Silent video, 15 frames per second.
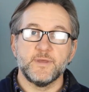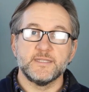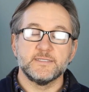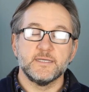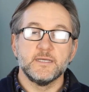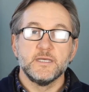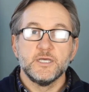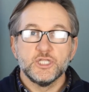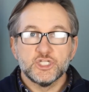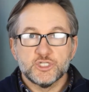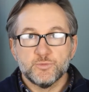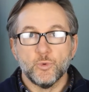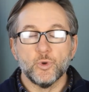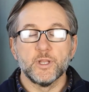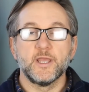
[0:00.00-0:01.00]
better.
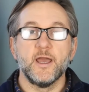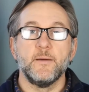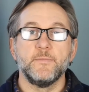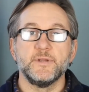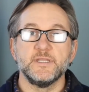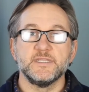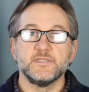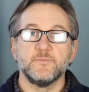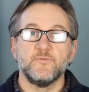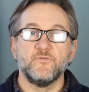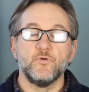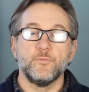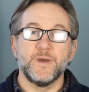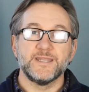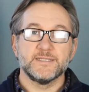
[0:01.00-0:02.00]
Smaller companies have
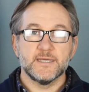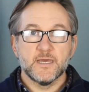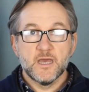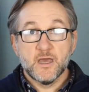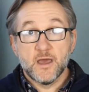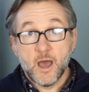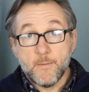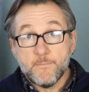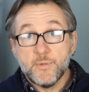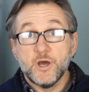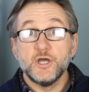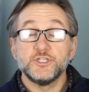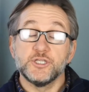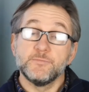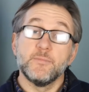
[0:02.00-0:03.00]
performed better.
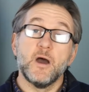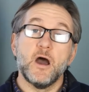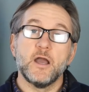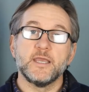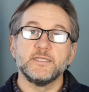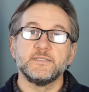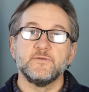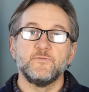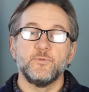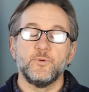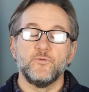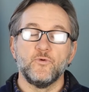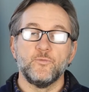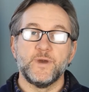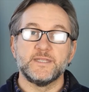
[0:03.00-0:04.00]
Emerging markets have
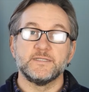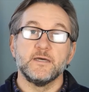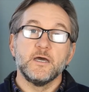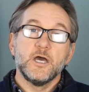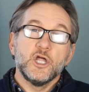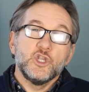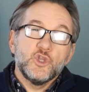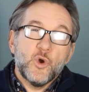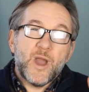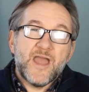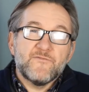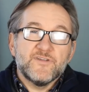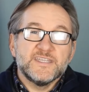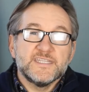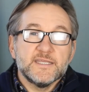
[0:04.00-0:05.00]
performed better. Not
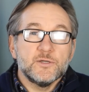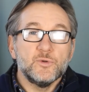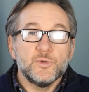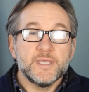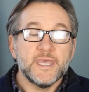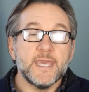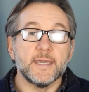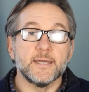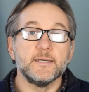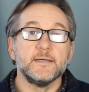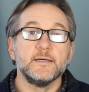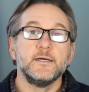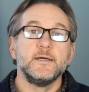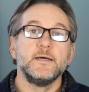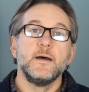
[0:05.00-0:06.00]
every single
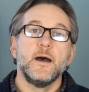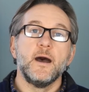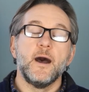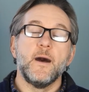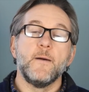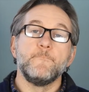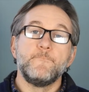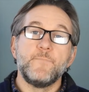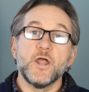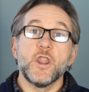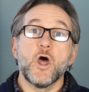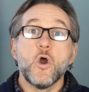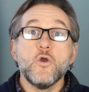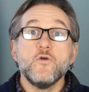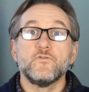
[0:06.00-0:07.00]
year,
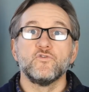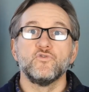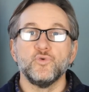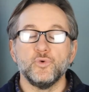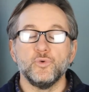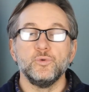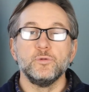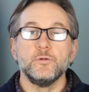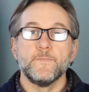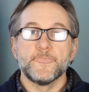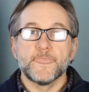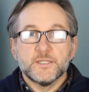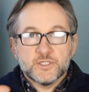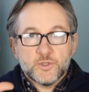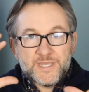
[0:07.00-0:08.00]
but overall.
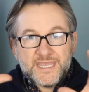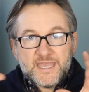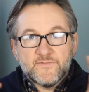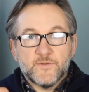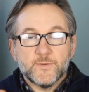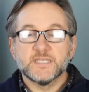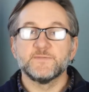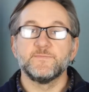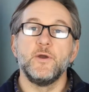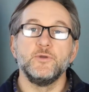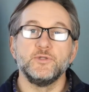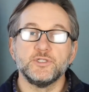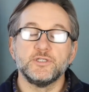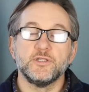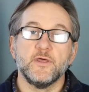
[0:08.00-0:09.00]
So we give you
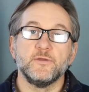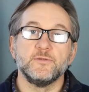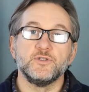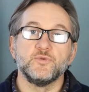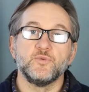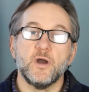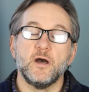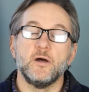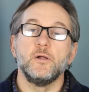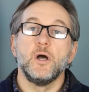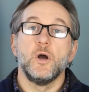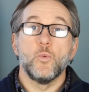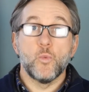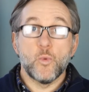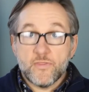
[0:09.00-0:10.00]
exposure to those as well
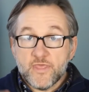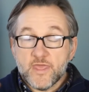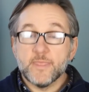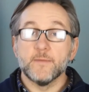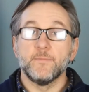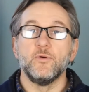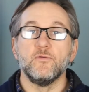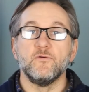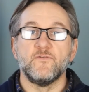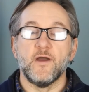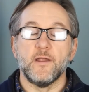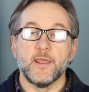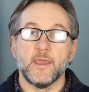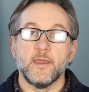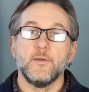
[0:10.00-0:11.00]
within the
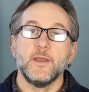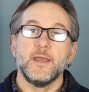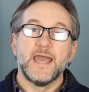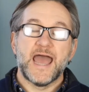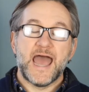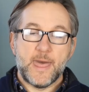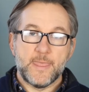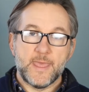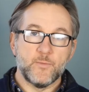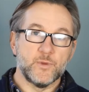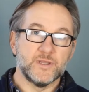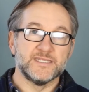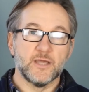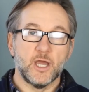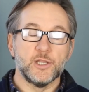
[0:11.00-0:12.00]
portfolio, and then
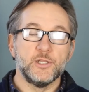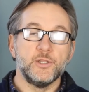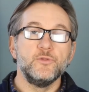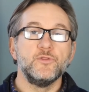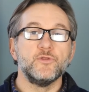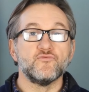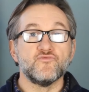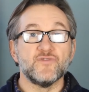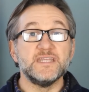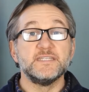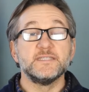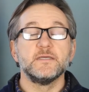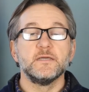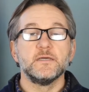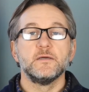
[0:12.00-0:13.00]
we dilute the
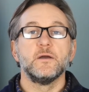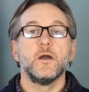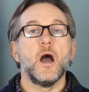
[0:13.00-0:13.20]
risk